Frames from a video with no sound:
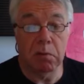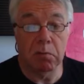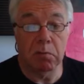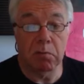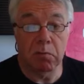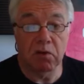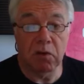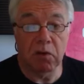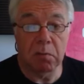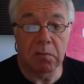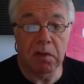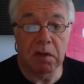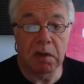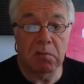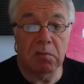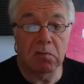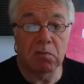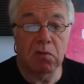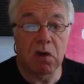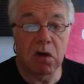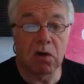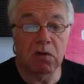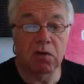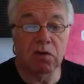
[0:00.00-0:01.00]
something
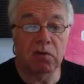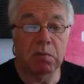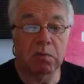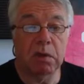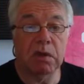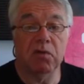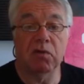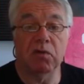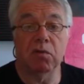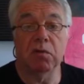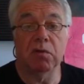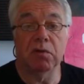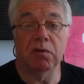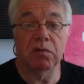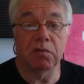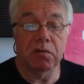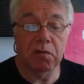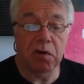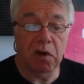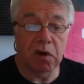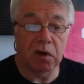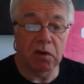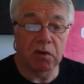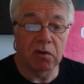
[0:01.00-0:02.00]
rather special in
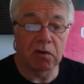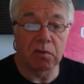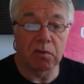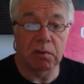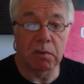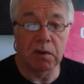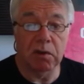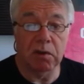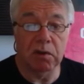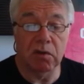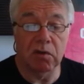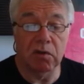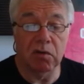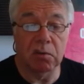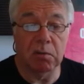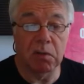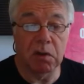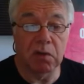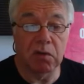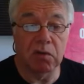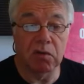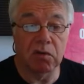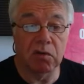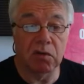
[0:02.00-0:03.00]
France about using
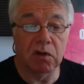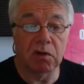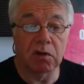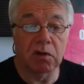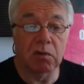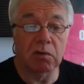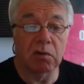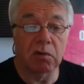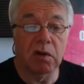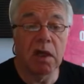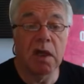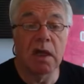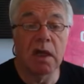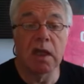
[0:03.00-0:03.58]
motorcycles,